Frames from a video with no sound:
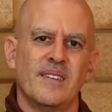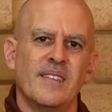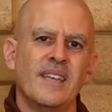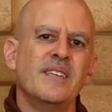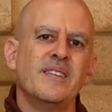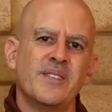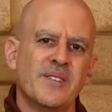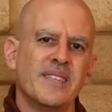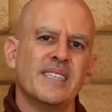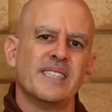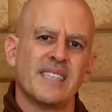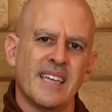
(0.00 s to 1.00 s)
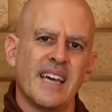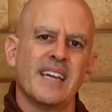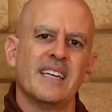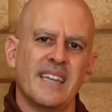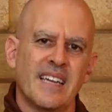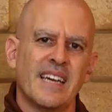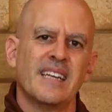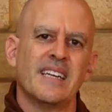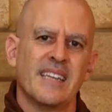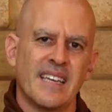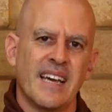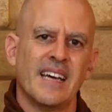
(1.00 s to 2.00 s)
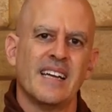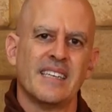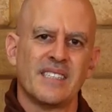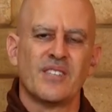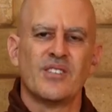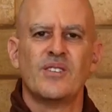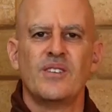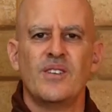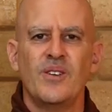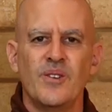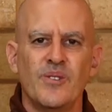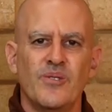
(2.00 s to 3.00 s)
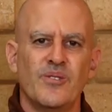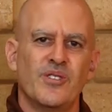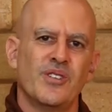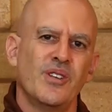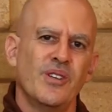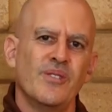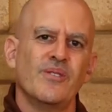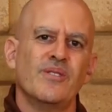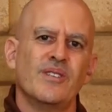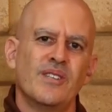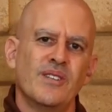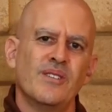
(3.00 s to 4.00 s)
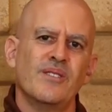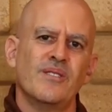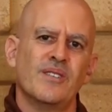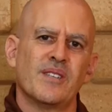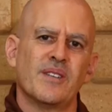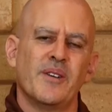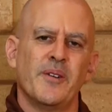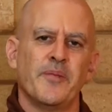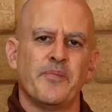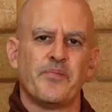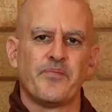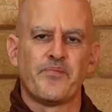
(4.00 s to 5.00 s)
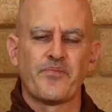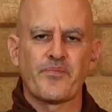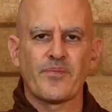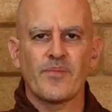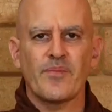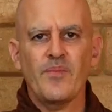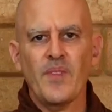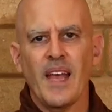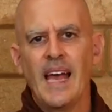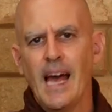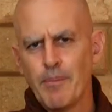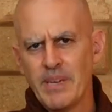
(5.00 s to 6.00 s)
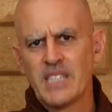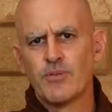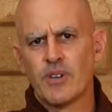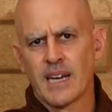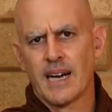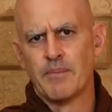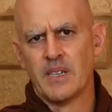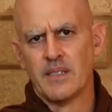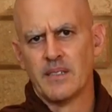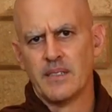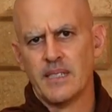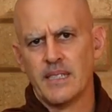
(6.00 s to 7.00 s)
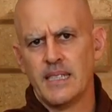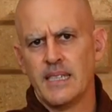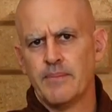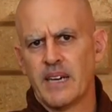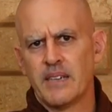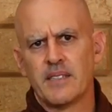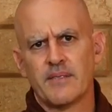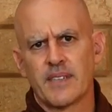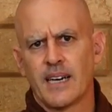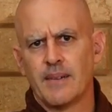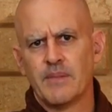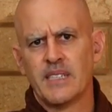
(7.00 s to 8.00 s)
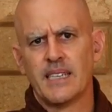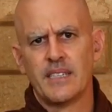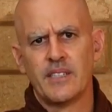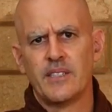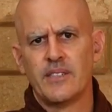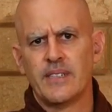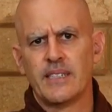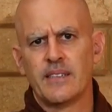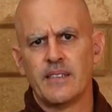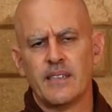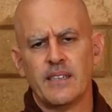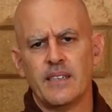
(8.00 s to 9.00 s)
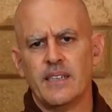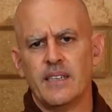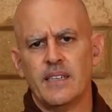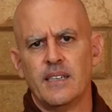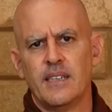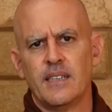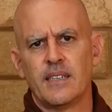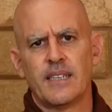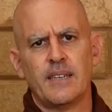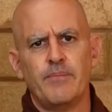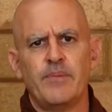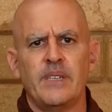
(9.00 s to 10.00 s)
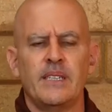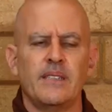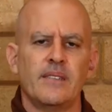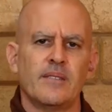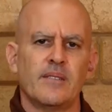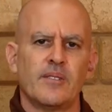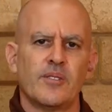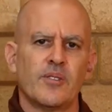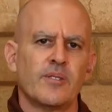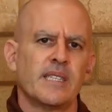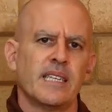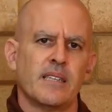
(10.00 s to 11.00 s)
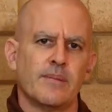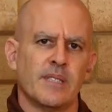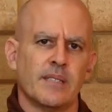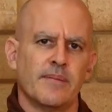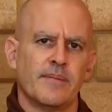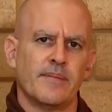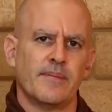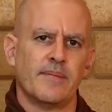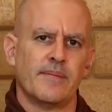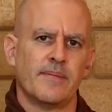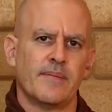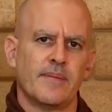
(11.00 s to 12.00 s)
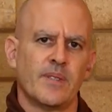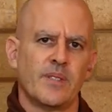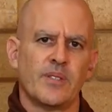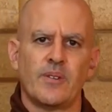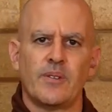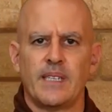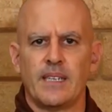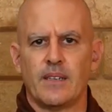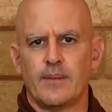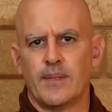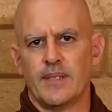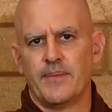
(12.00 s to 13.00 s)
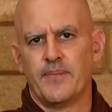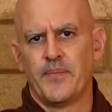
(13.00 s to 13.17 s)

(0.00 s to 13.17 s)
then you're doing this again and again and again as a huge, huge, huge habitual karma. The amount of karma that you're doing can be so terrible, so terrible.